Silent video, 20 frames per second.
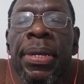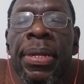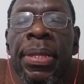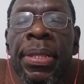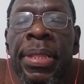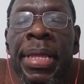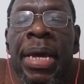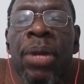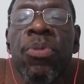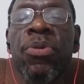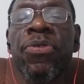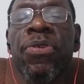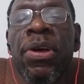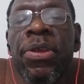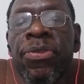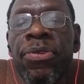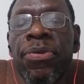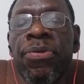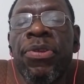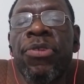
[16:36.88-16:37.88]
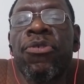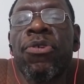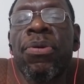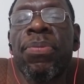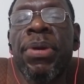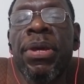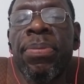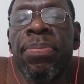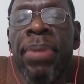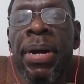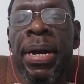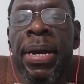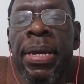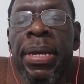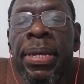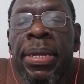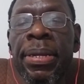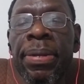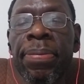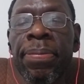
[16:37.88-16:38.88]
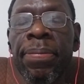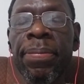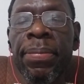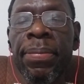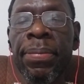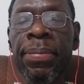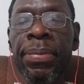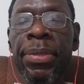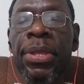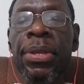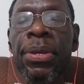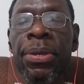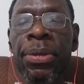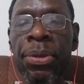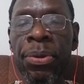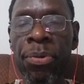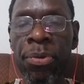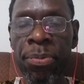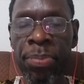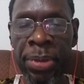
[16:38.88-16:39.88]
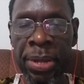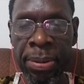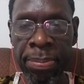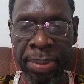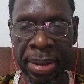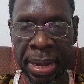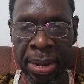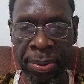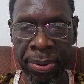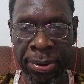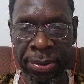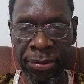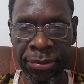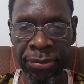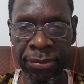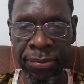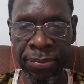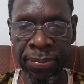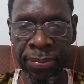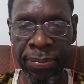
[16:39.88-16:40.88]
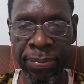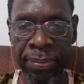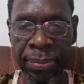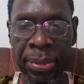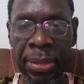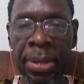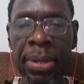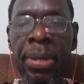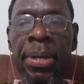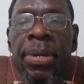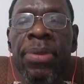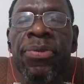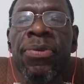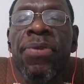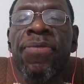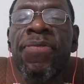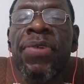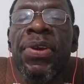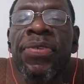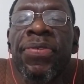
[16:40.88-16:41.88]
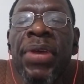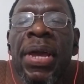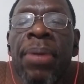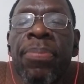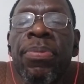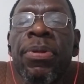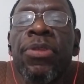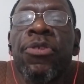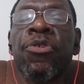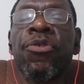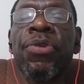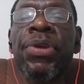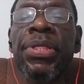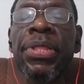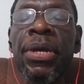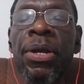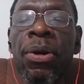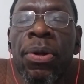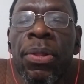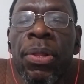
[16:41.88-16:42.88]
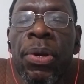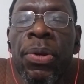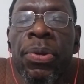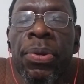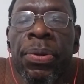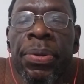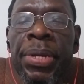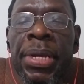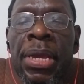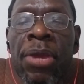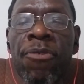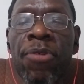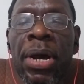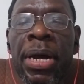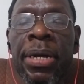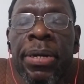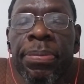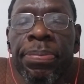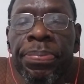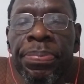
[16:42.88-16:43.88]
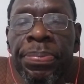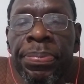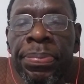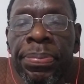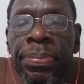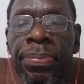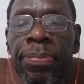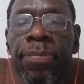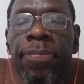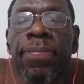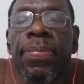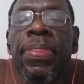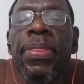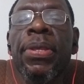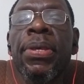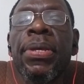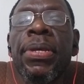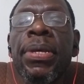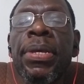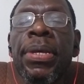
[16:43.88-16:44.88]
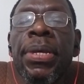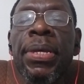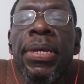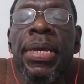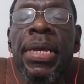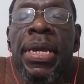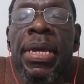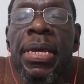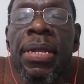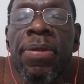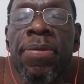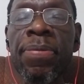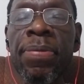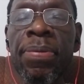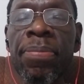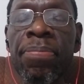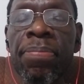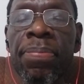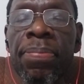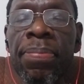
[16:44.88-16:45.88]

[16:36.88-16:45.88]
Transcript: that was also determined by European powers. So for example, during the colonial era, in